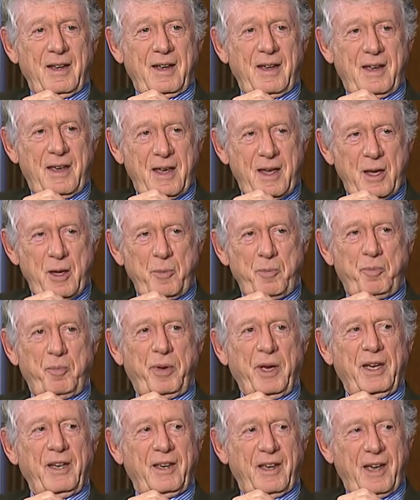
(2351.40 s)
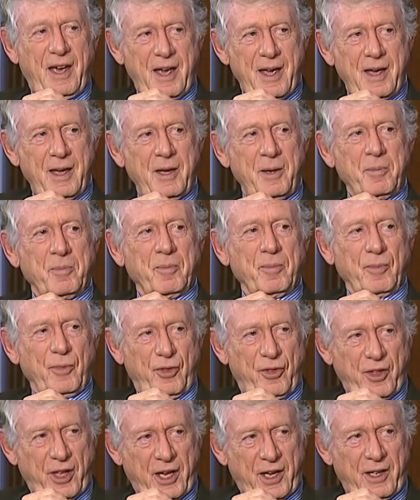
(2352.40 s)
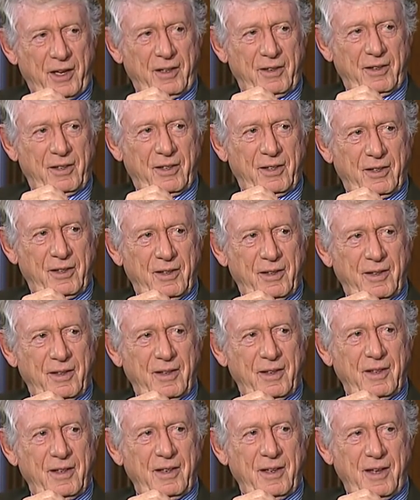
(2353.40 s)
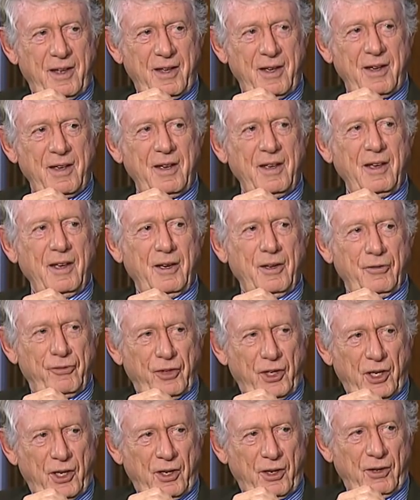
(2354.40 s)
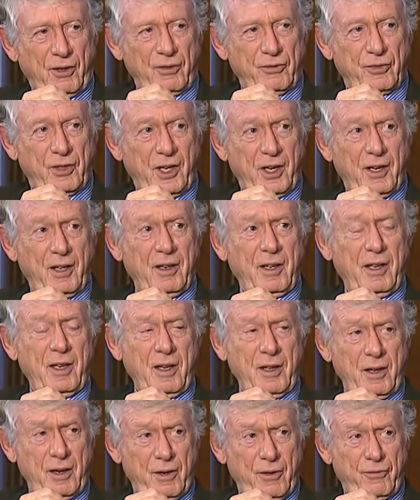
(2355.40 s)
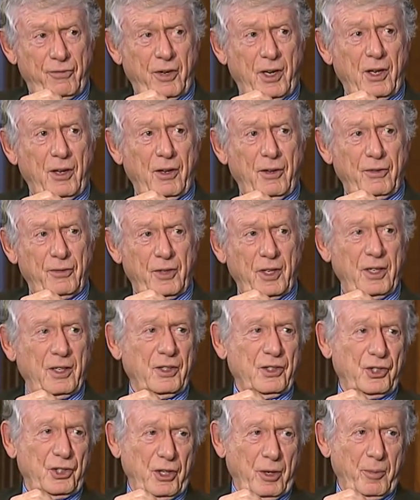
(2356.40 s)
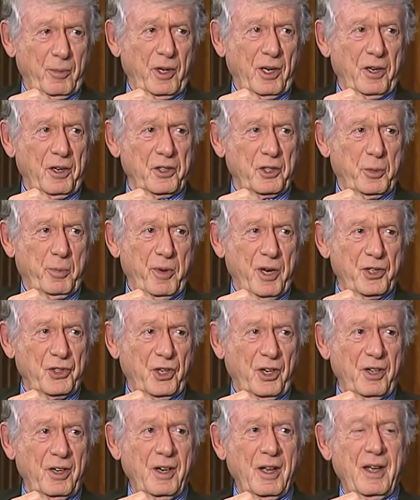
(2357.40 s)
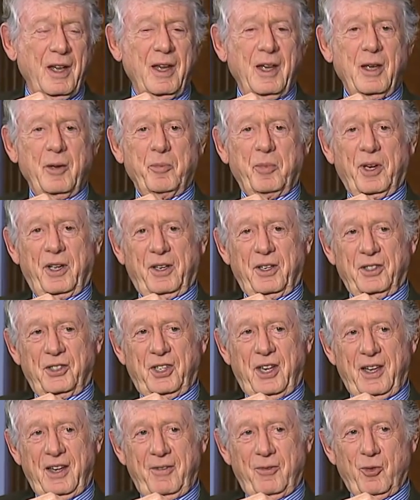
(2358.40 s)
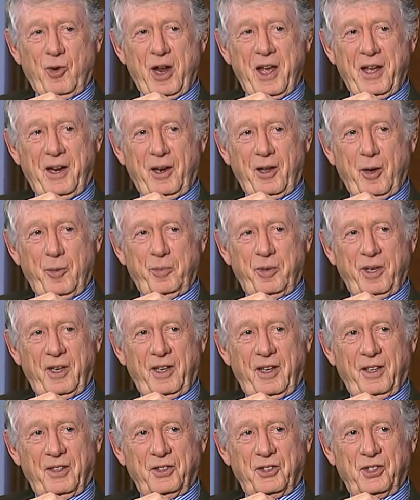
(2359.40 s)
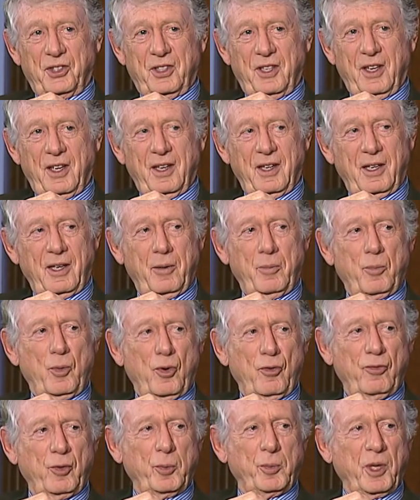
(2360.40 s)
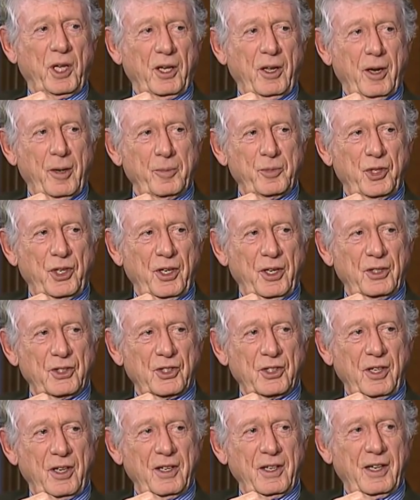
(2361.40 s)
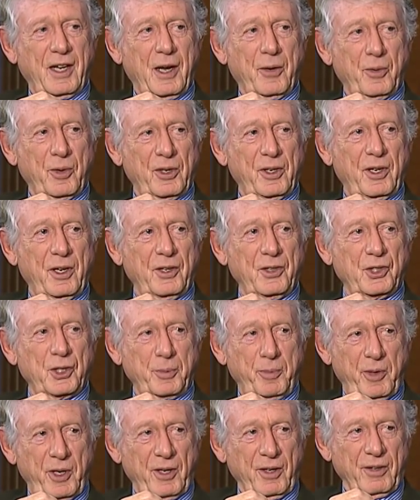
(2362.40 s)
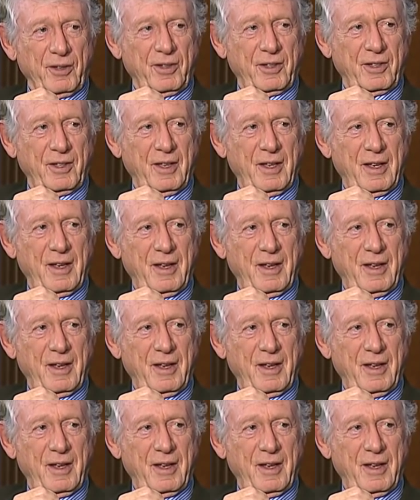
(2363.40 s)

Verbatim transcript: He became that. He evolved. And he evolved in some large measure because he ran up against immovable objects like Howard K. Smith